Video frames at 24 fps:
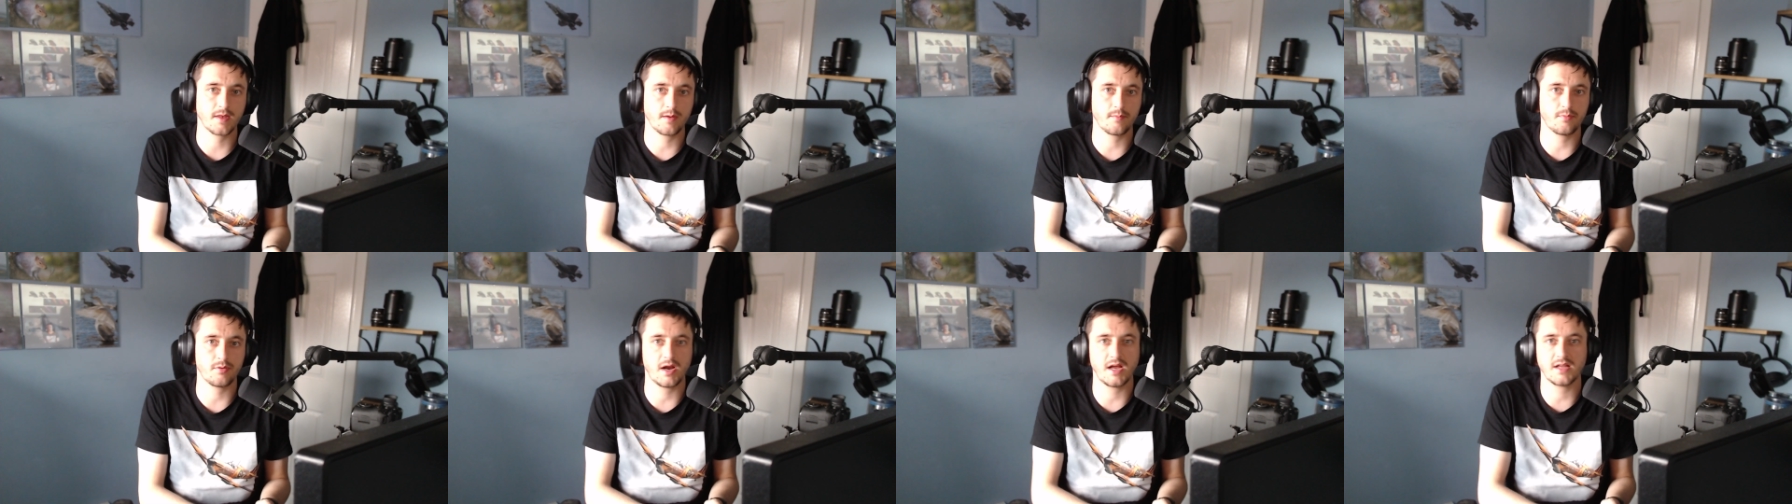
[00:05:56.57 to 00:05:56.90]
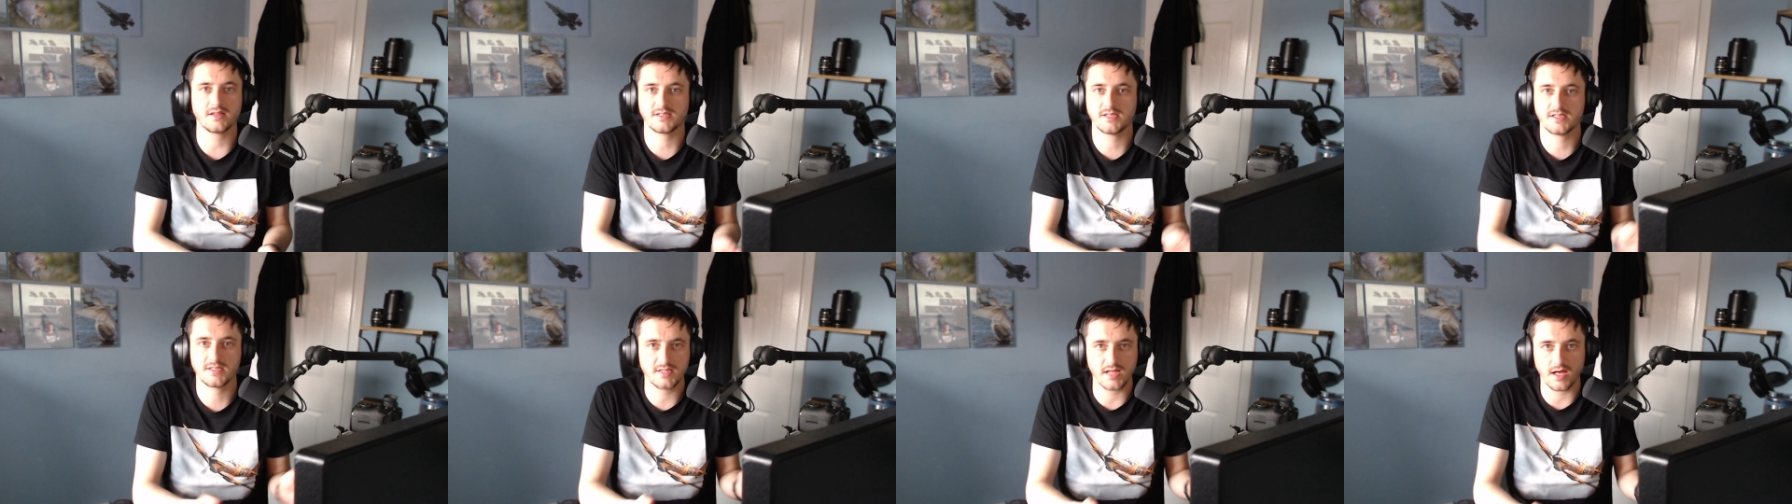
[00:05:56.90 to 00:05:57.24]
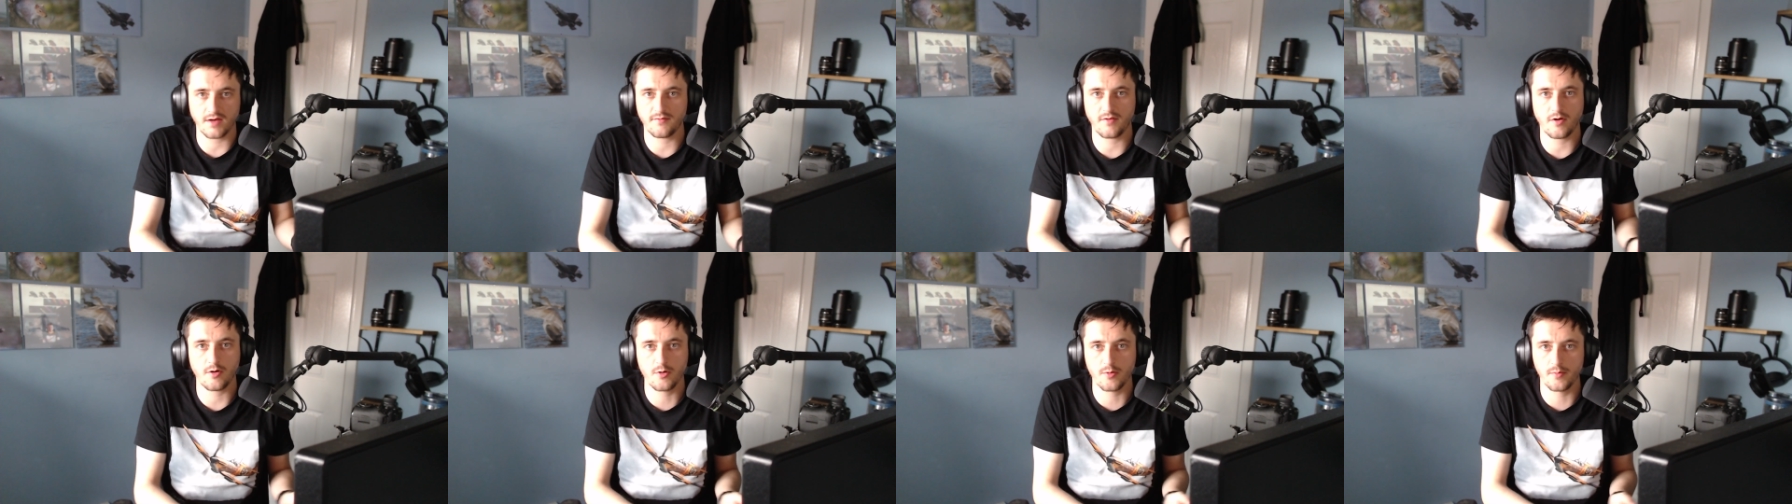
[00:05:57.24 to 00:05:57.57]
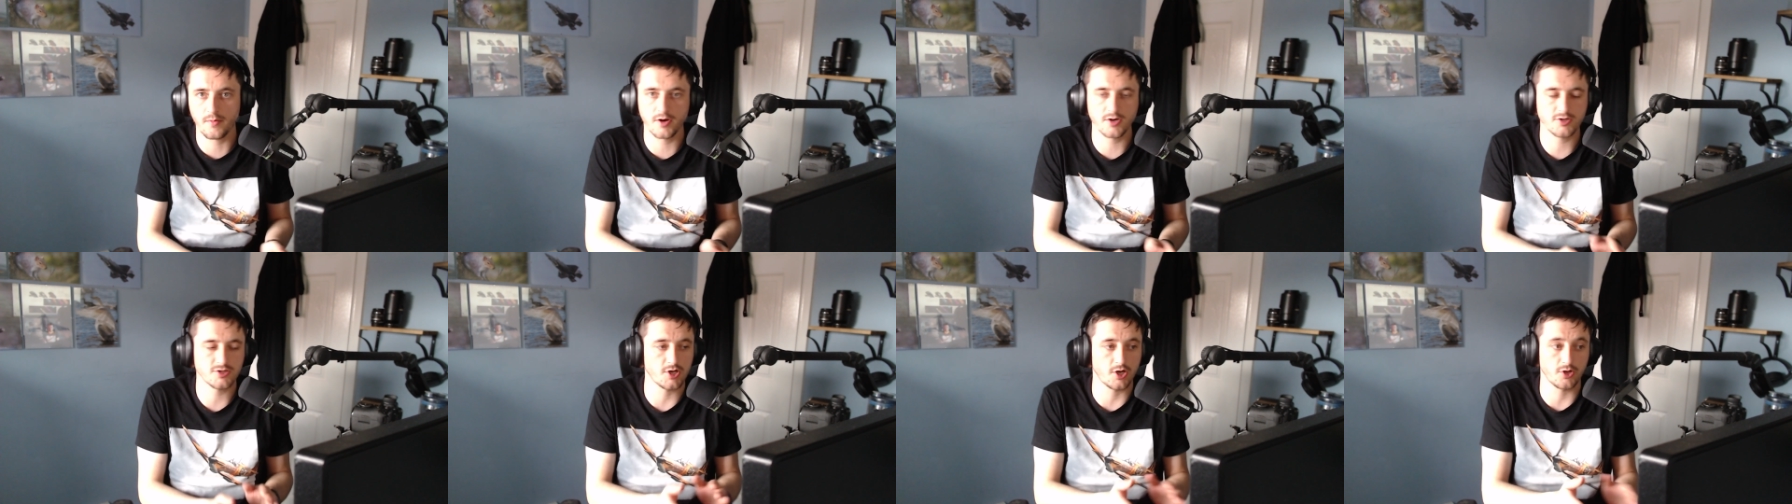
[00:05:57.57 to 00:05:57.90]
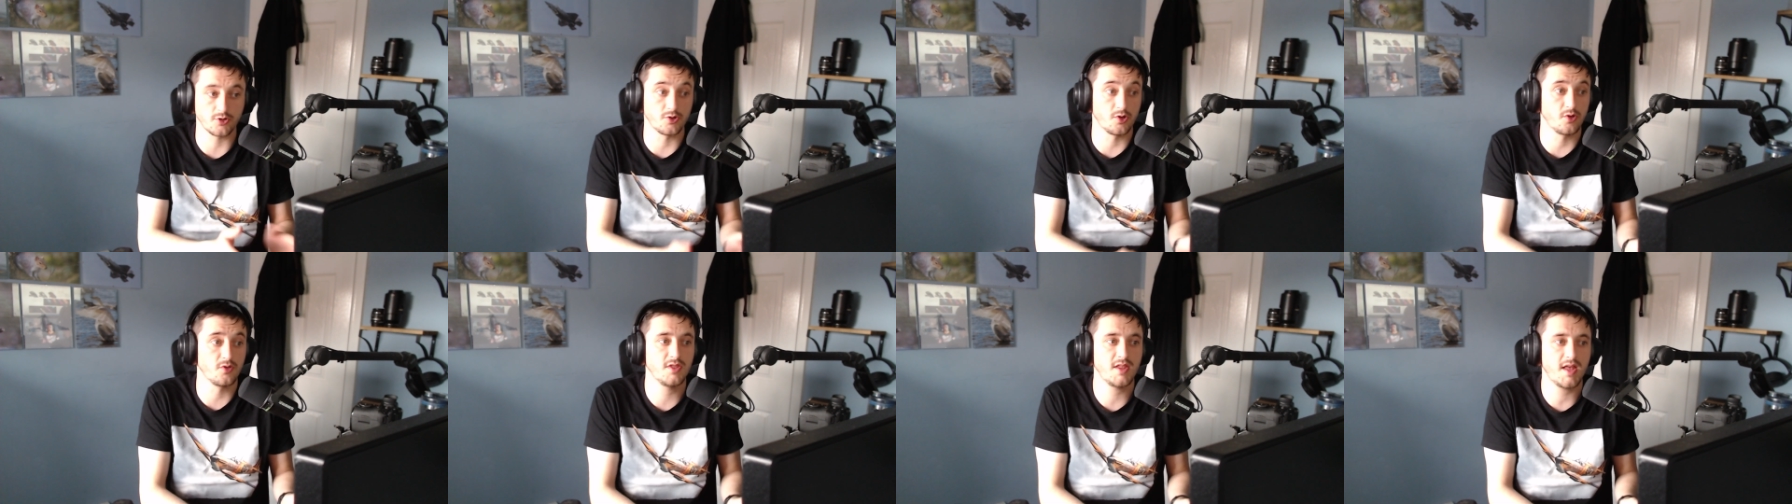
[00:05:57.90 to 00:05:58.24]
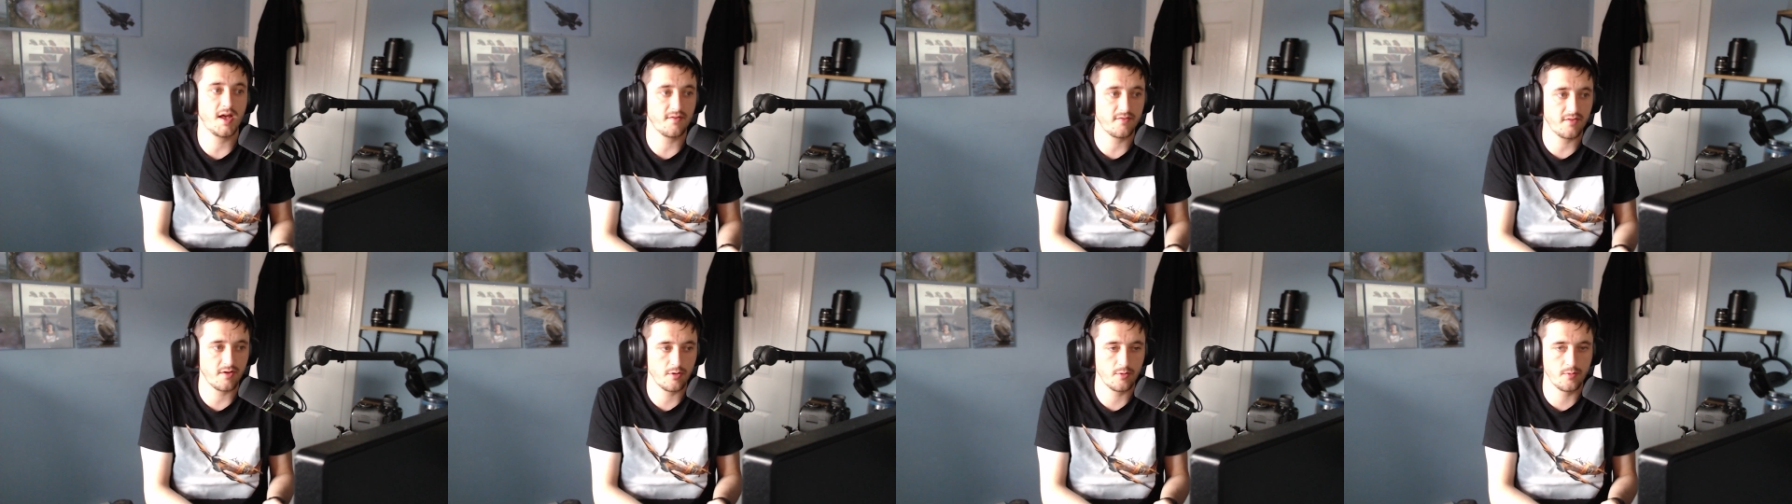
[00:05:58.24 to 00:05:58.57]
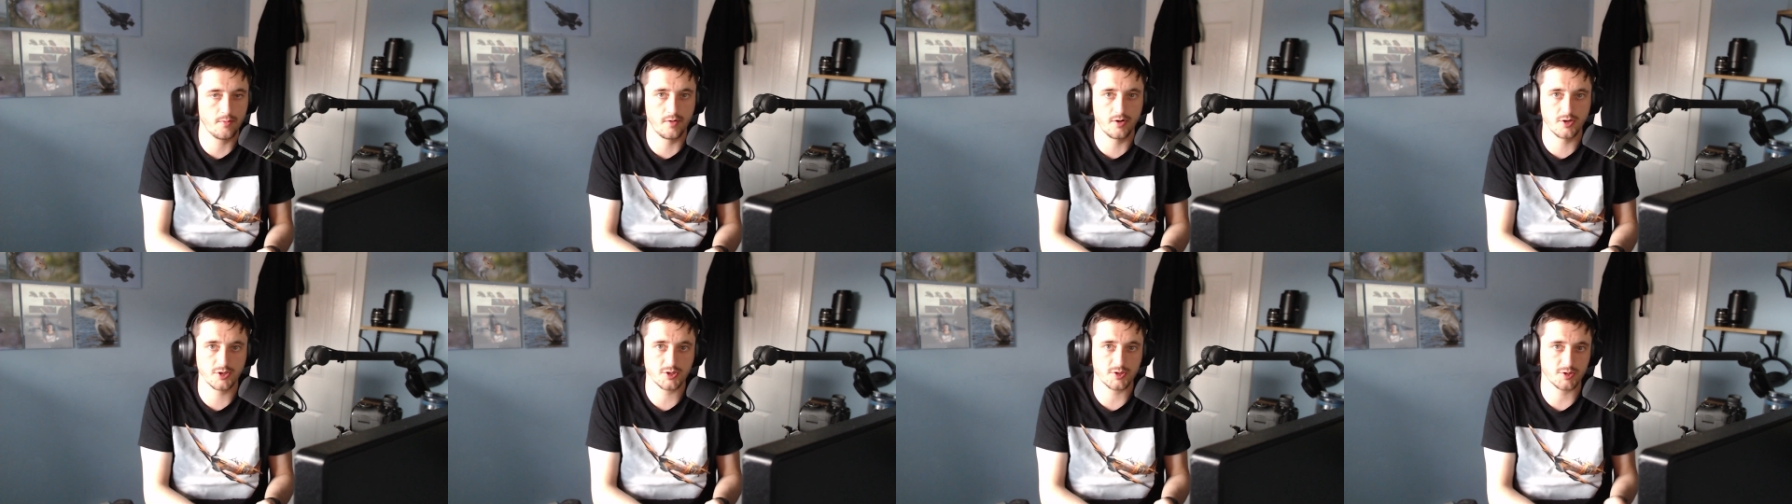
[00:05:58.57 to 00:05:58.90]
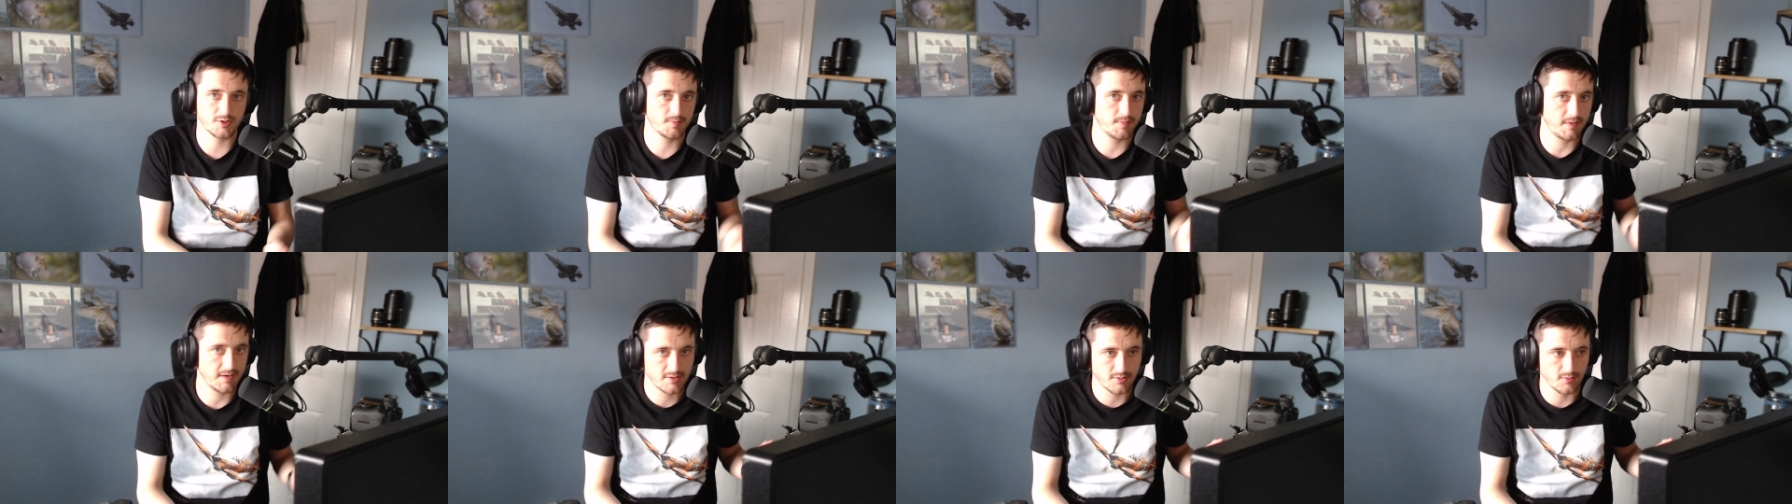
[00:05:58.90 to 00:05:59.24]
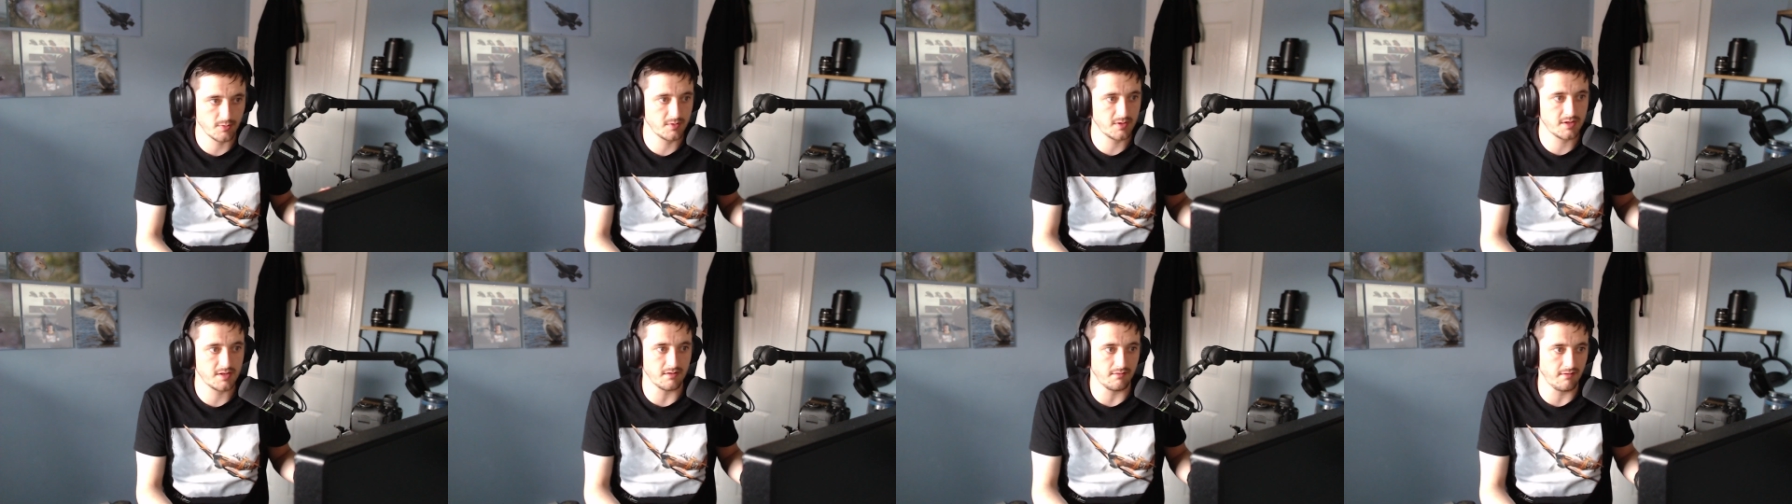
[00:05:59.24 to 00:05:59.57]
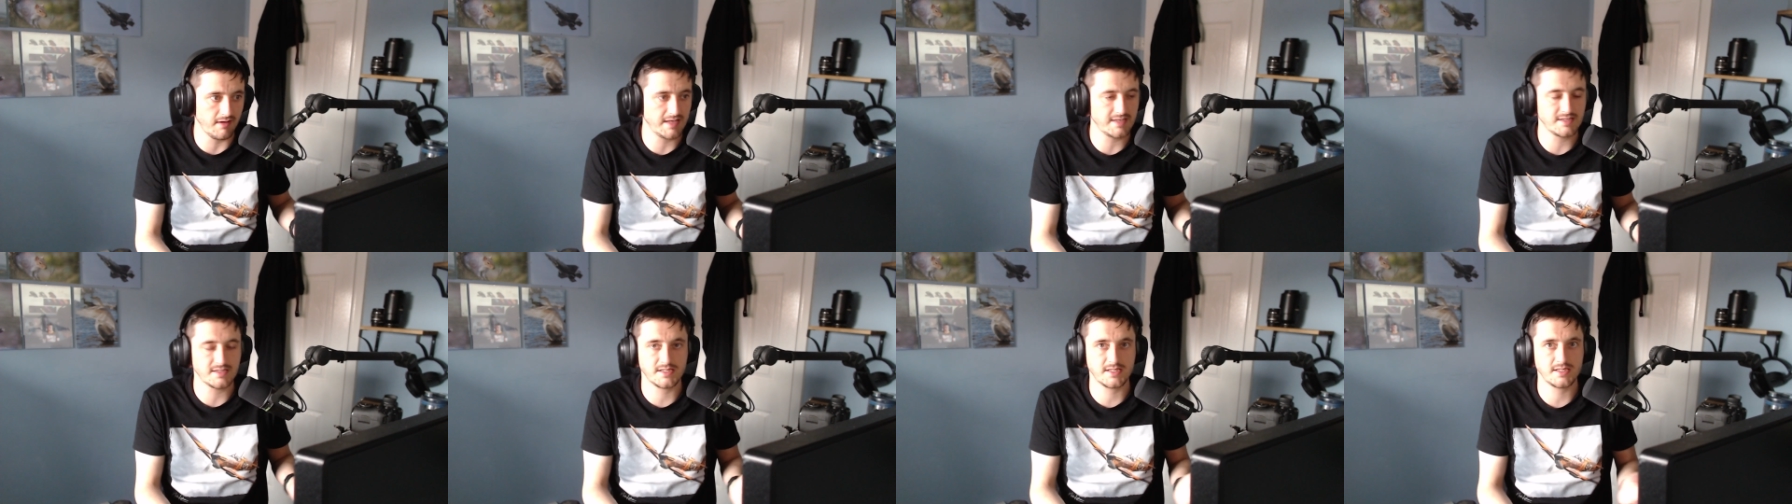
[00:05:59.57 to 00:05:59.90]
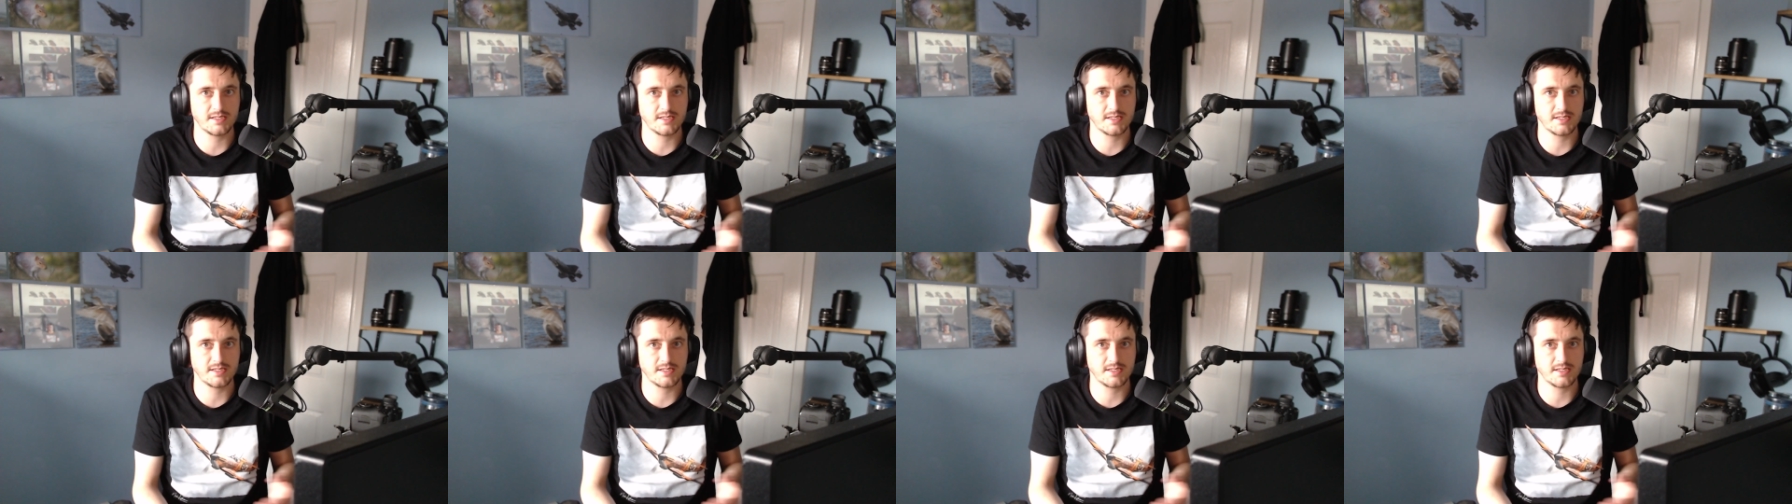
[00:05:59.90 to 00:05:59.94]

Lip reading: practiced that very much or done that very much, especially with the lens this